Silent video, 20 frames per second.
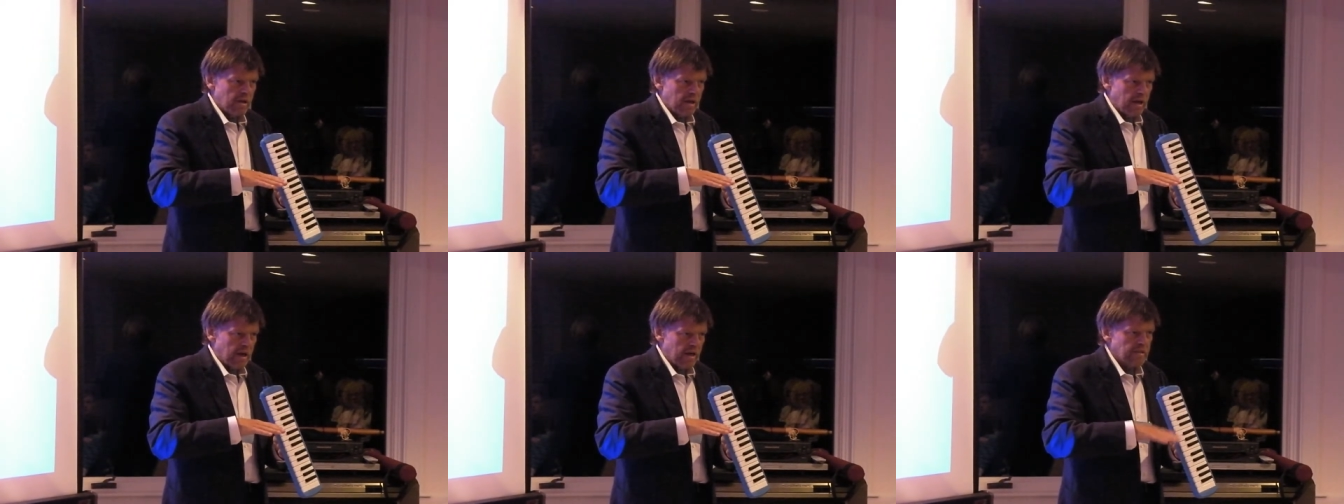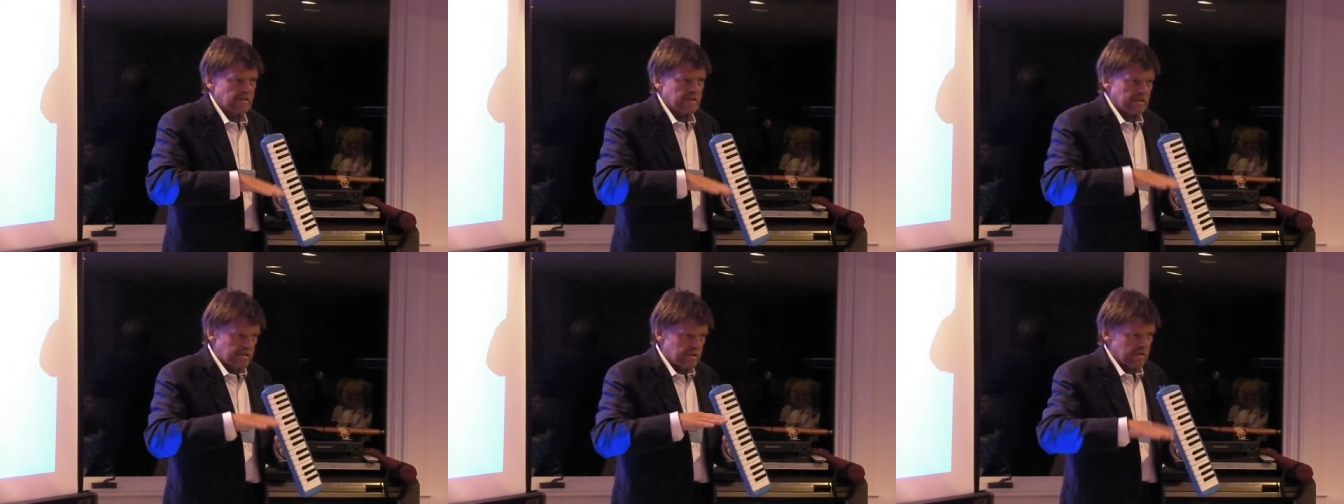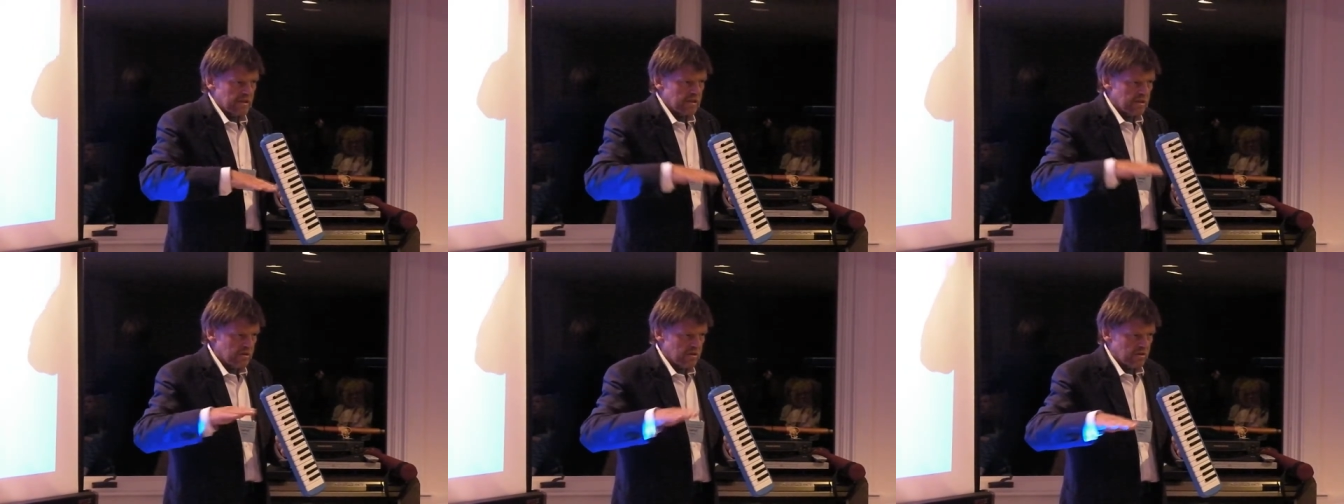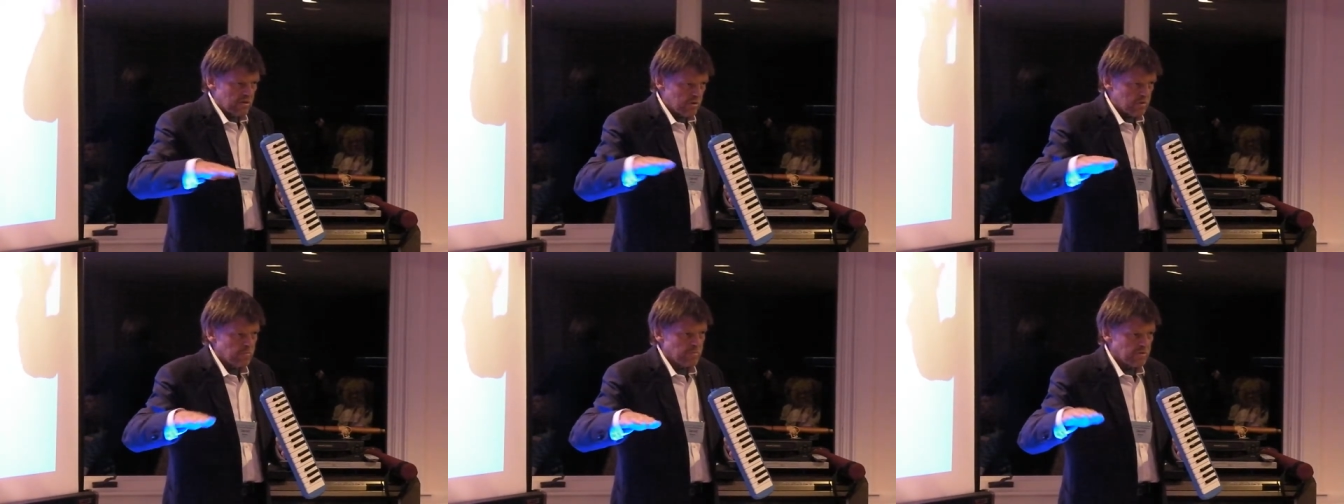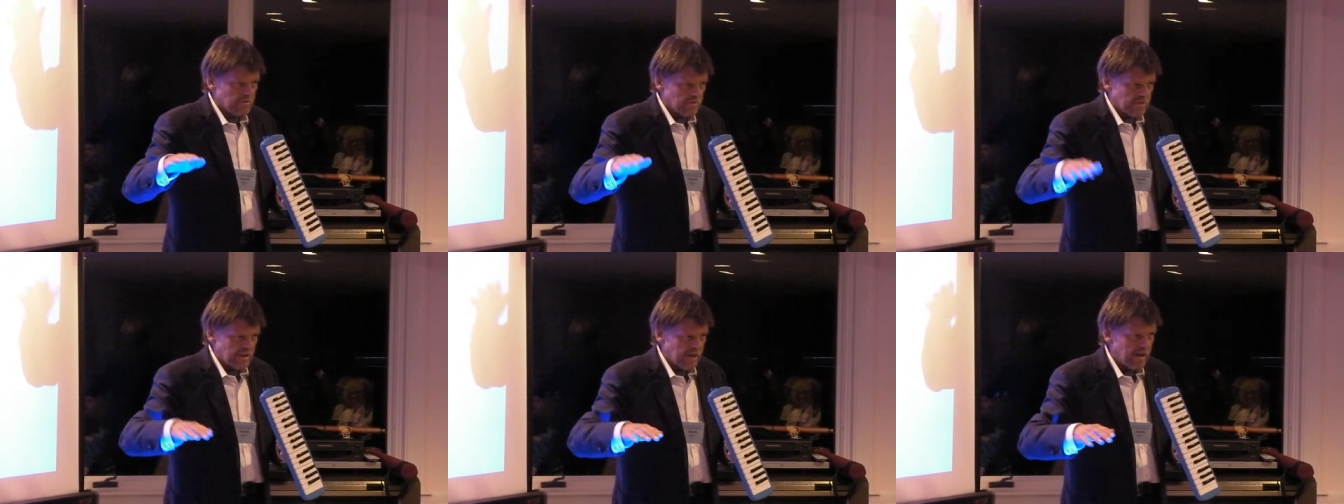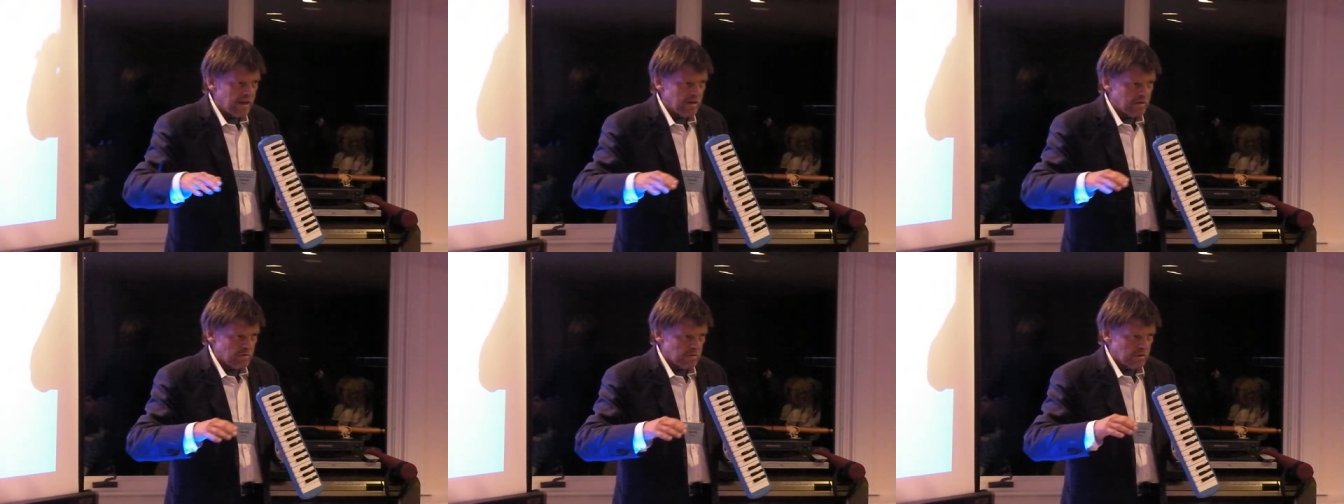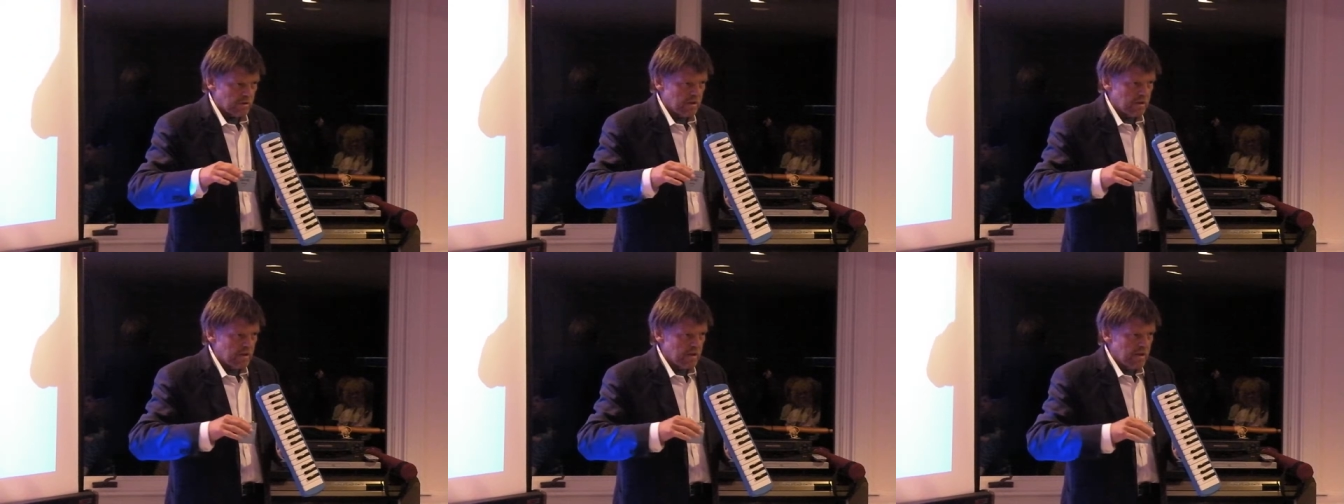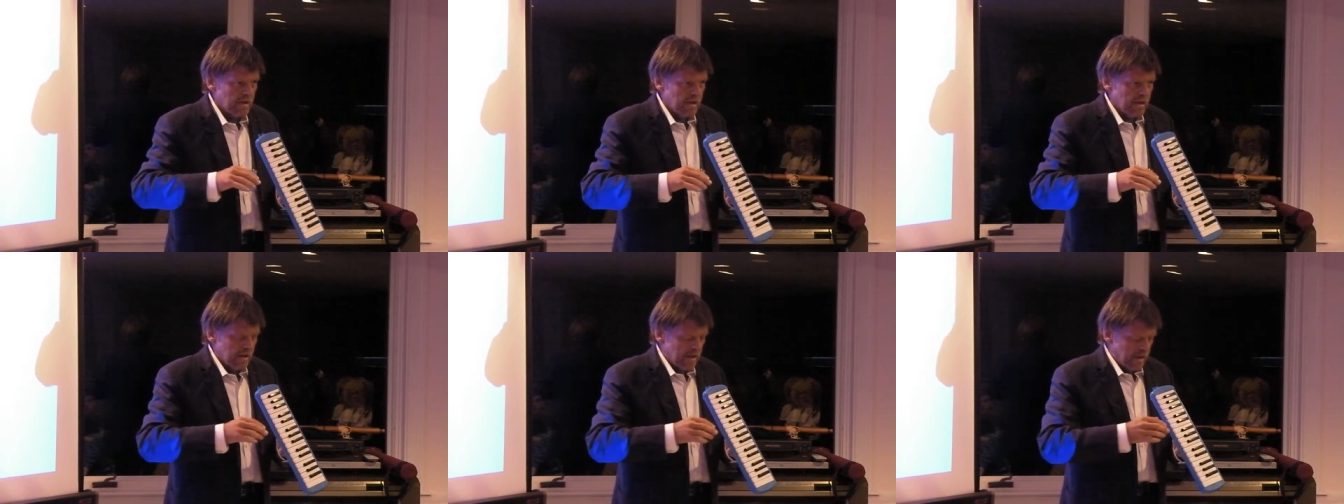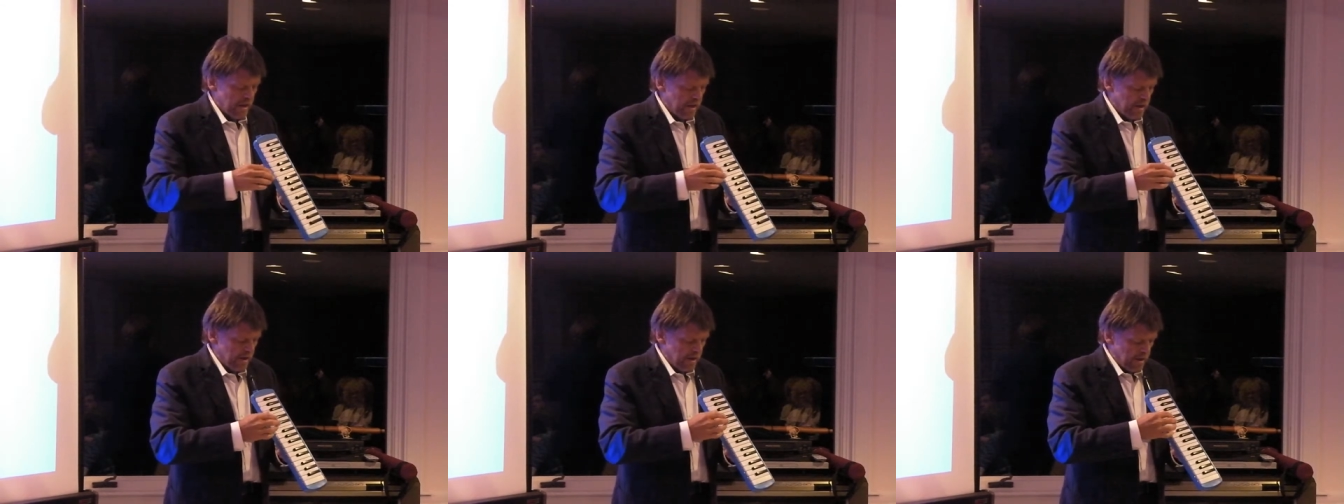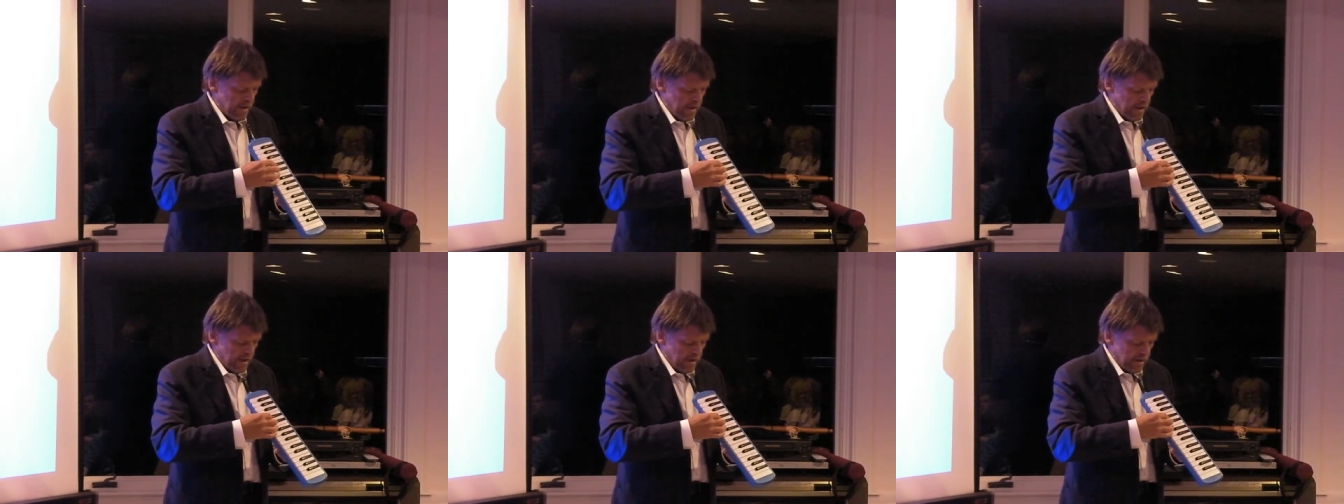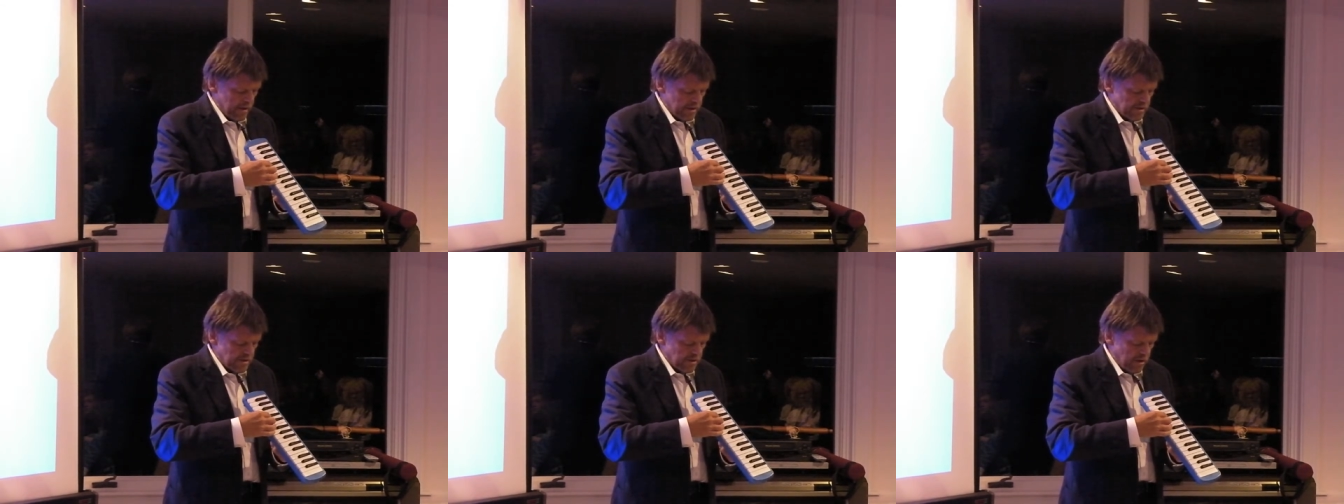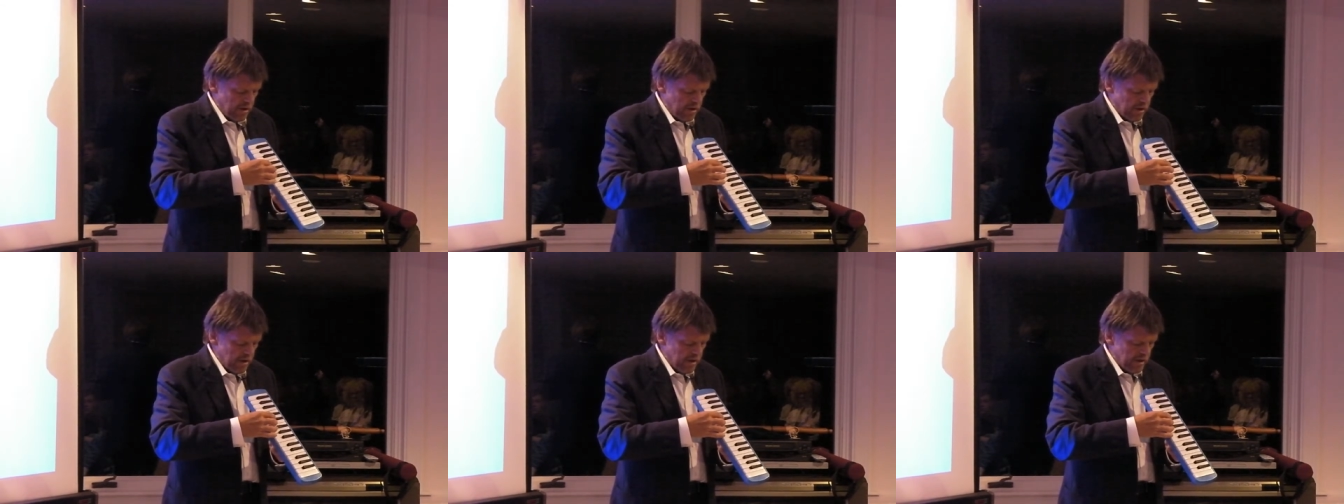I just did it in terms of sound. Okay? And as long